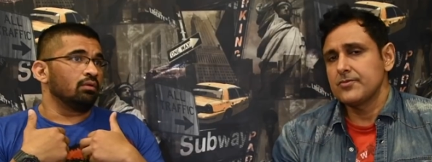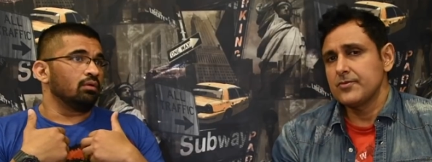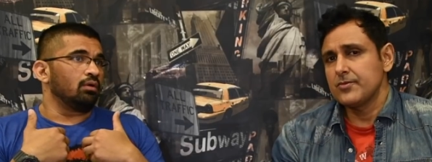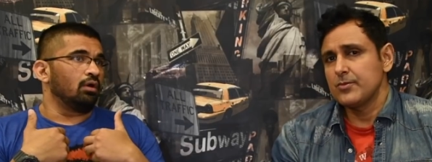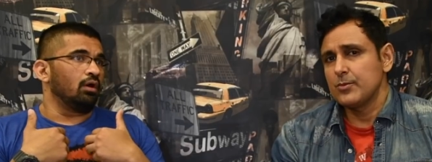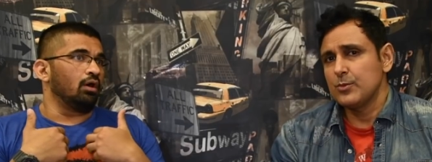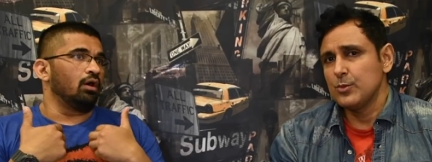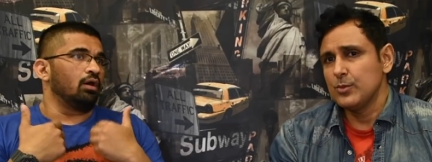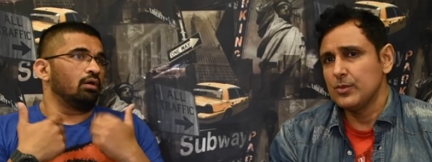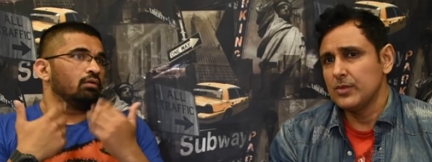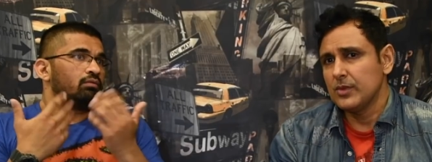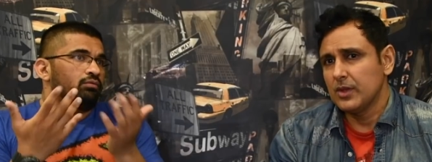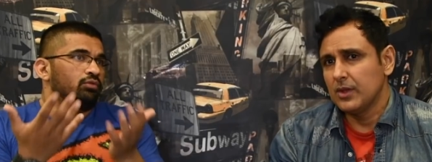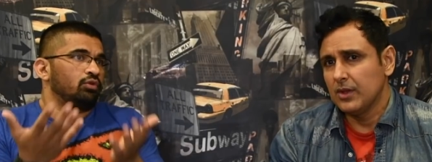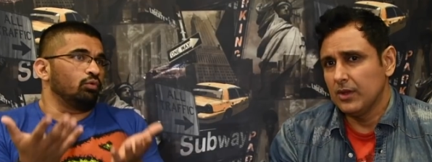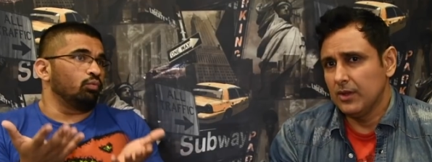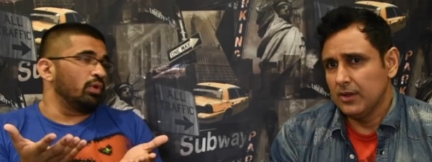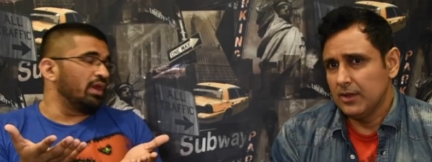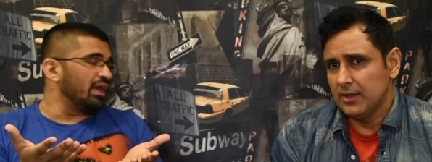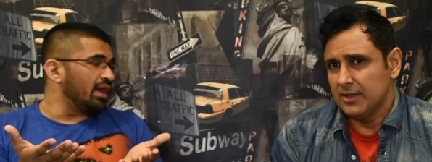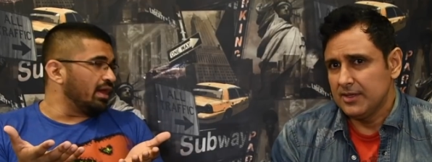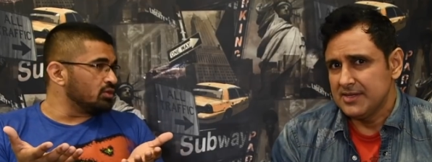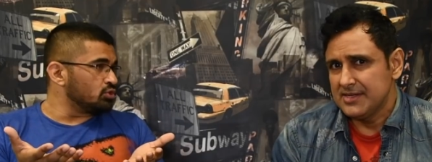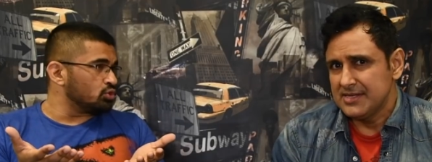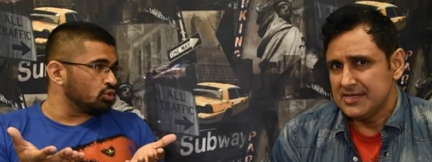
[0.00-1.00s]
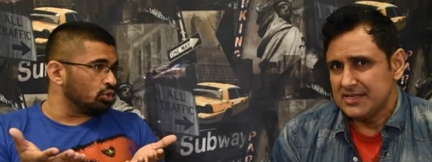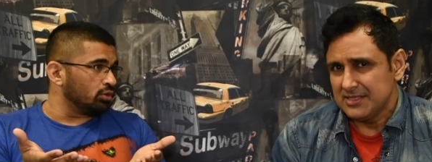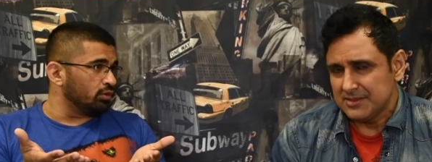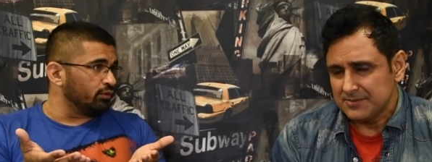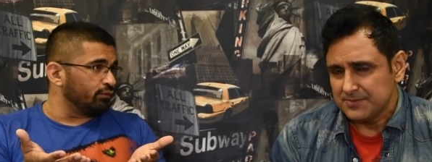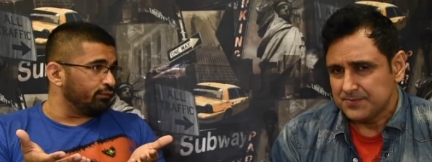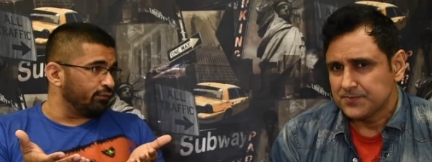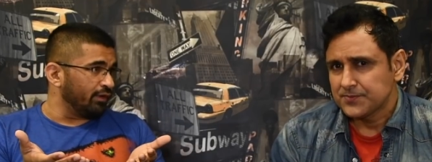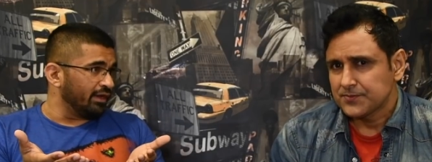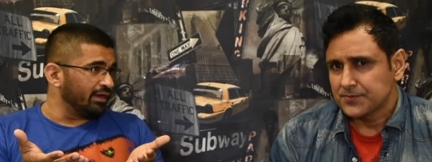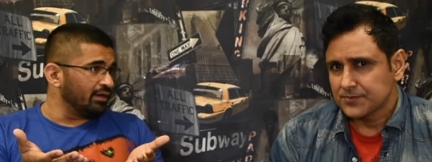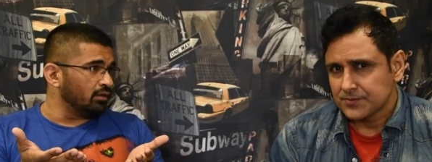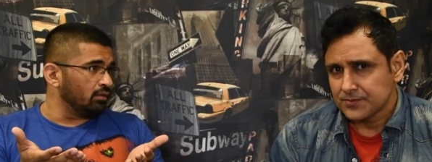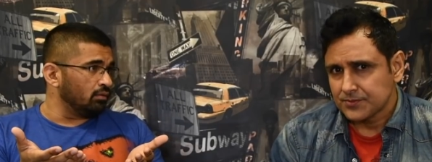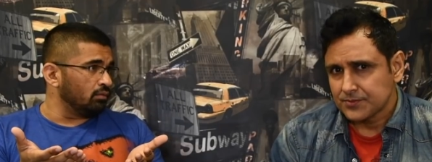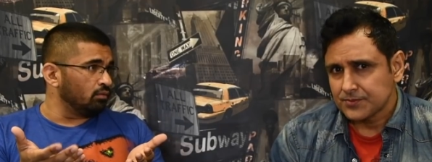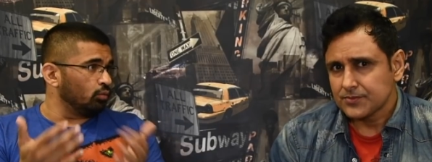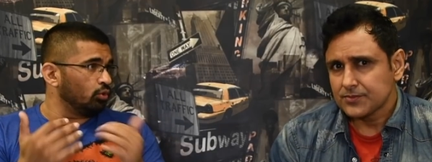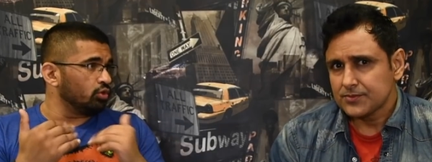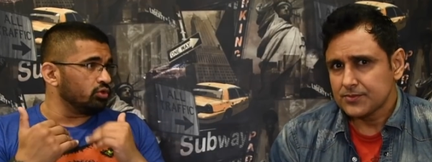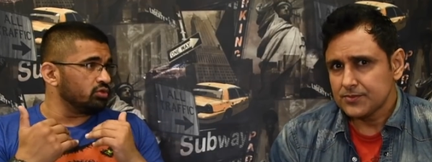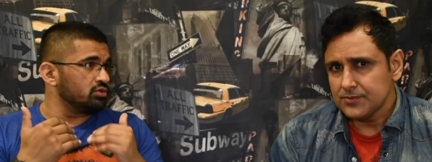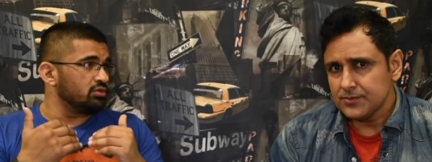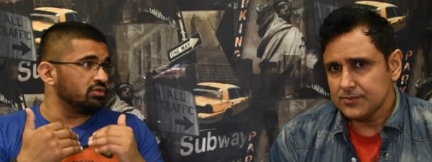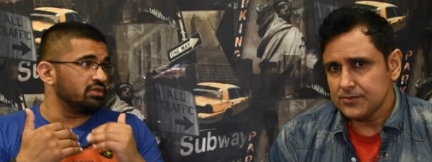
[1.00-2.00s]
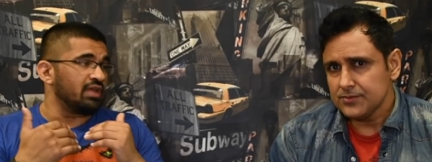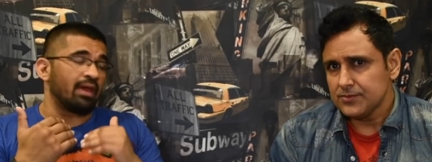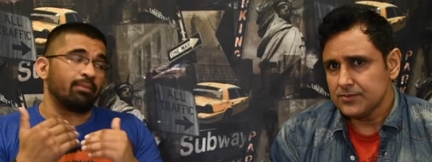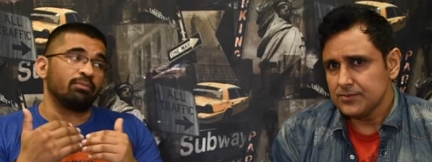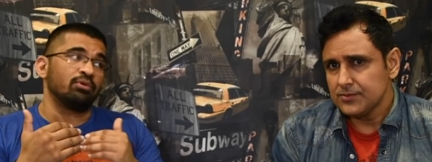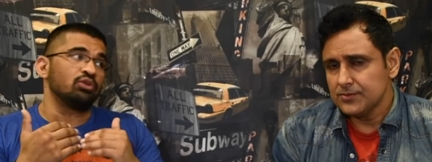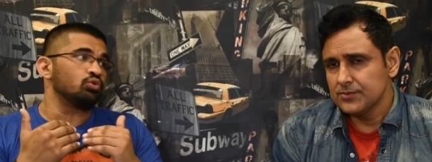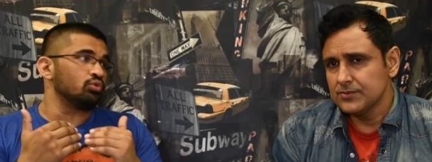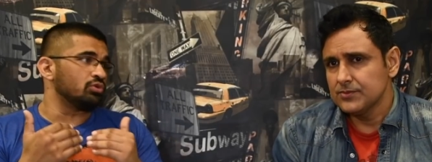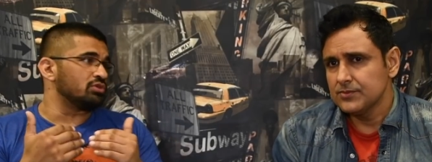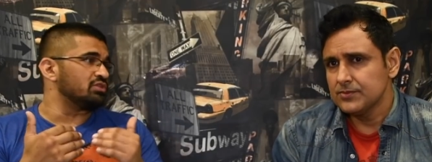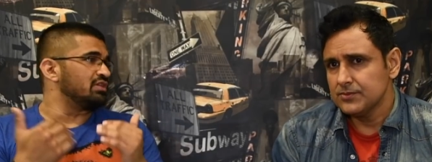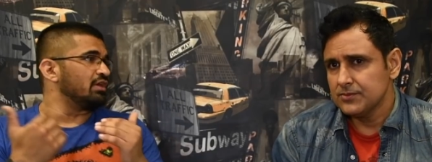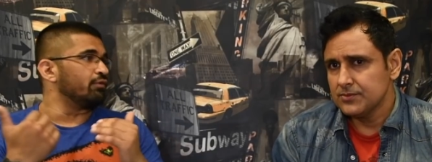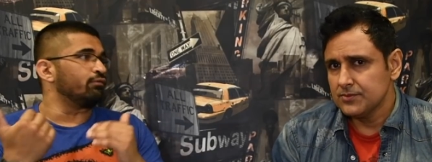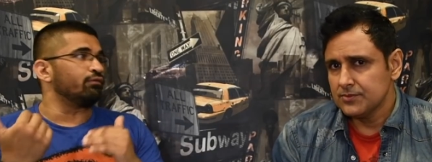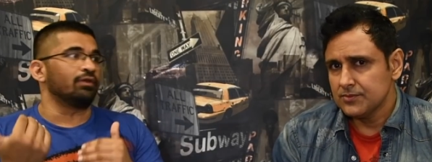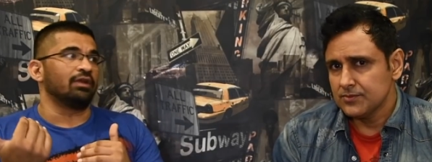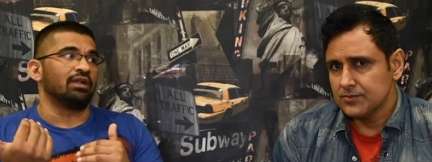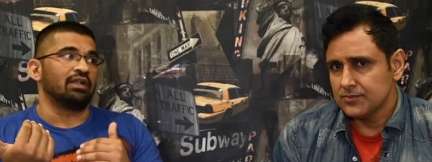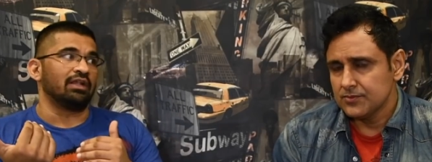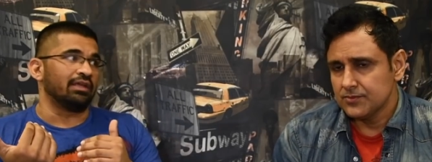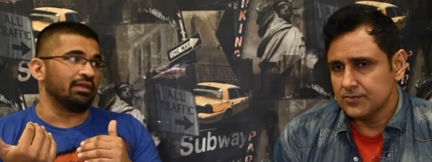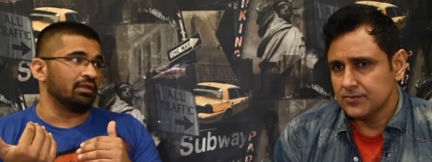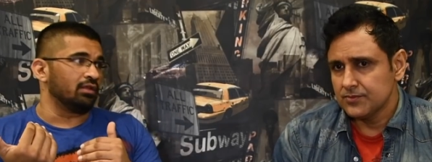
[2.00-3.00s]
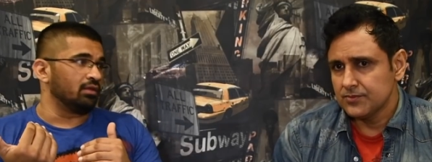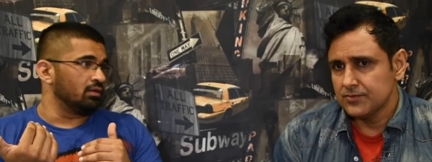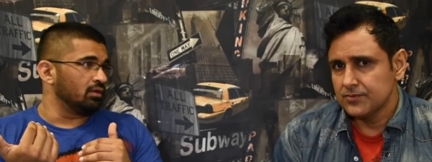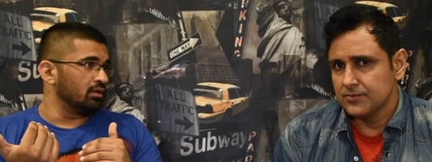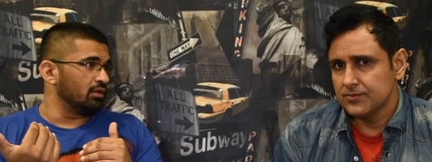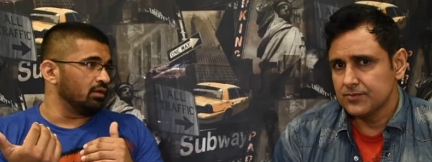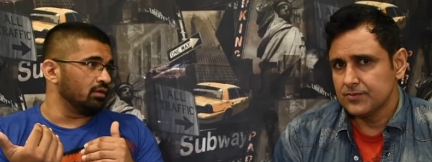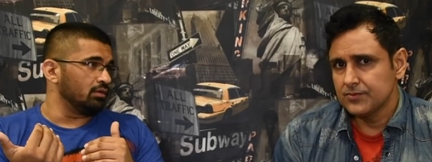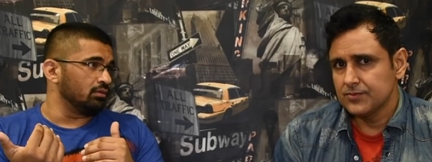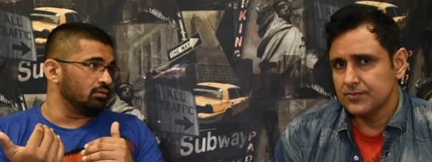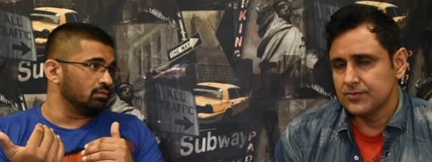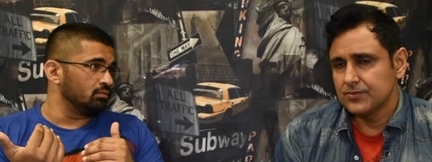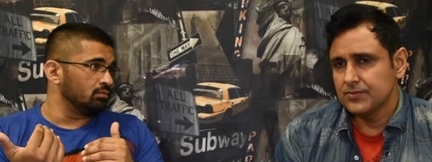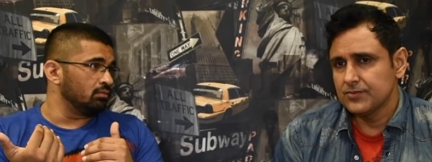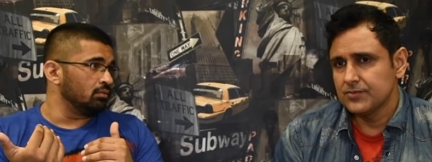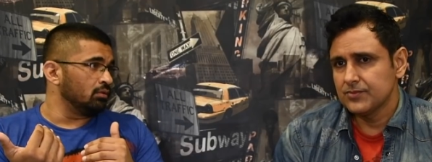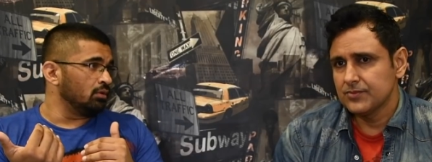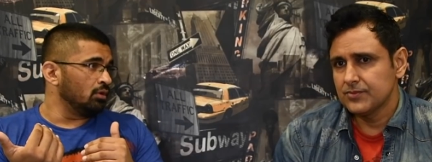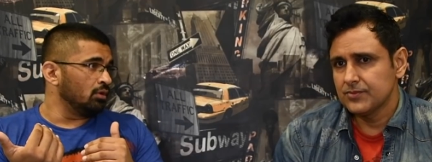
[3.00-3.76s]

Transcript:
Speaker 1: Uh, the way I saw the fight was damage was definitely in